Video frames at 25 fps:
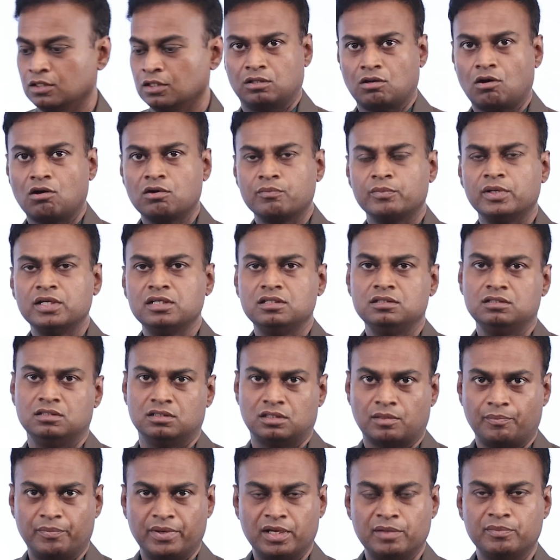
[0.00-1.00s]
Normally,
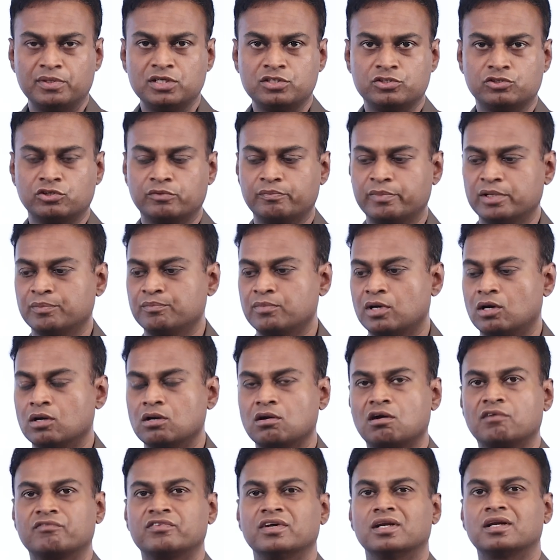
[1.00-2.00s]
the baby should be
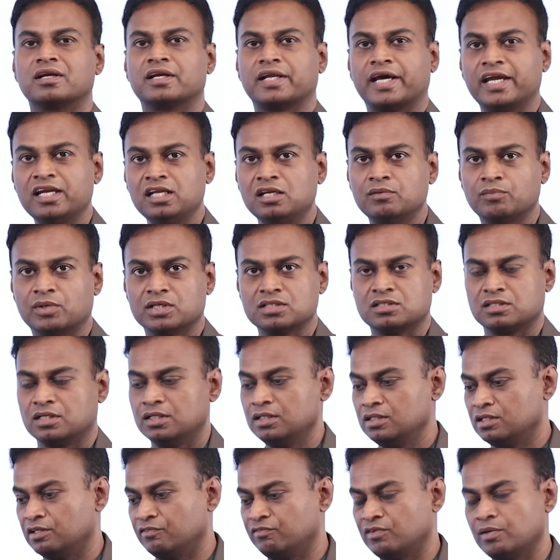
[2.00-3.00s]
born after 9 months,
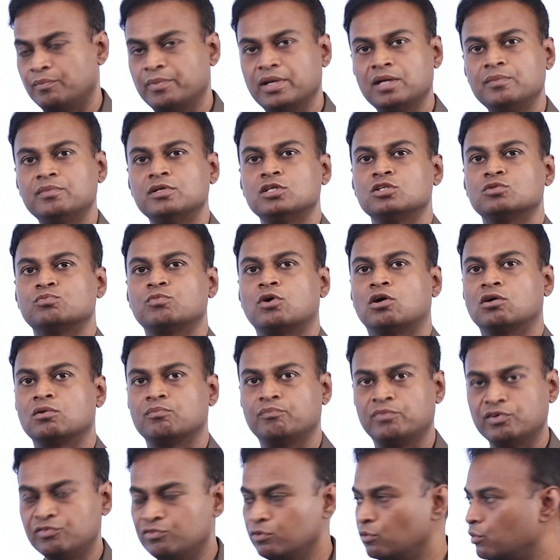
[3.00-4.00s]
right? If the baby is
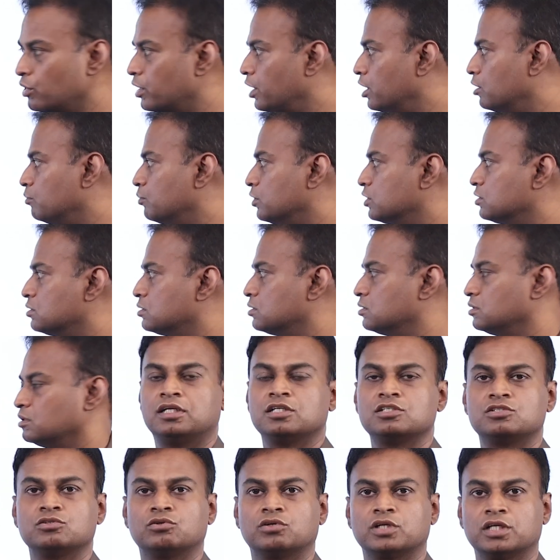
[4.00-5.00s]
born before 9 months,
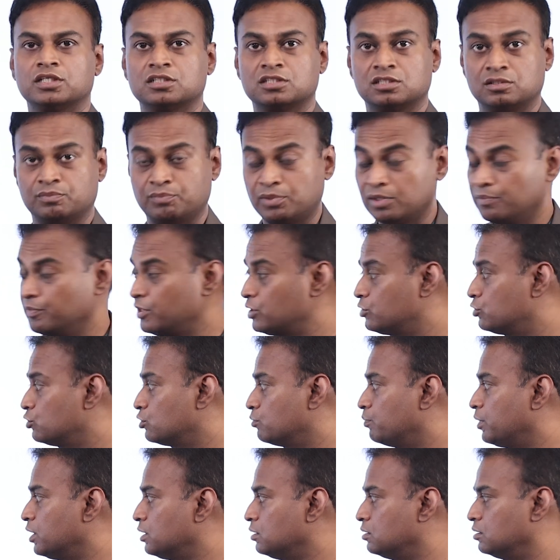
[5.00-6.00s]
it is known as
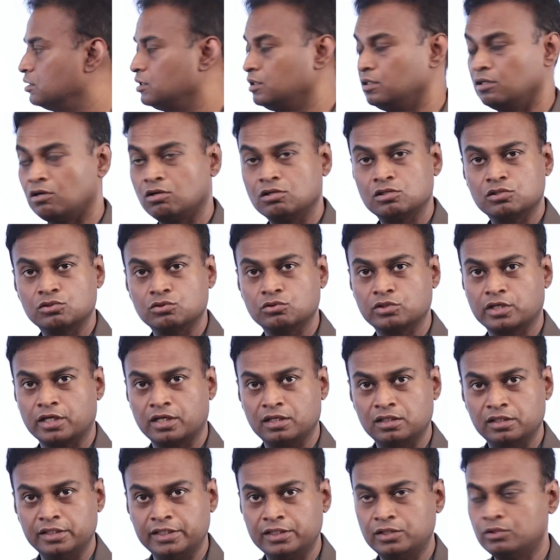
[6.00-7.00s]
premature birth. It also
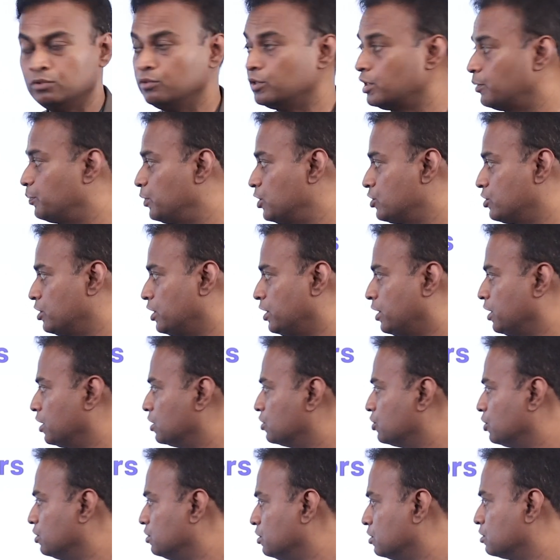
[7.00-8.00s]
can lead to
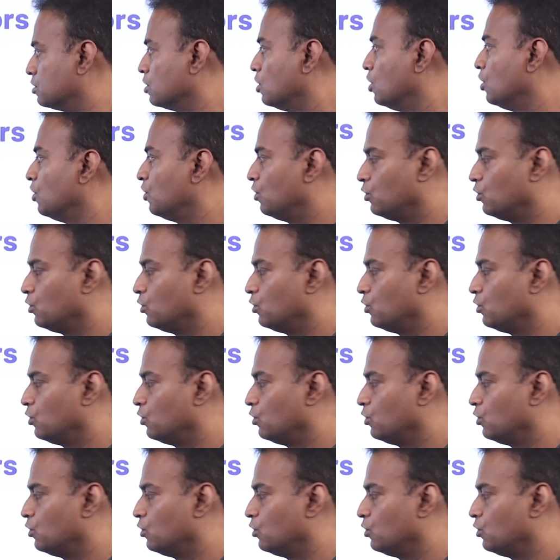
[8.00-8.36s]
epigenetic changes.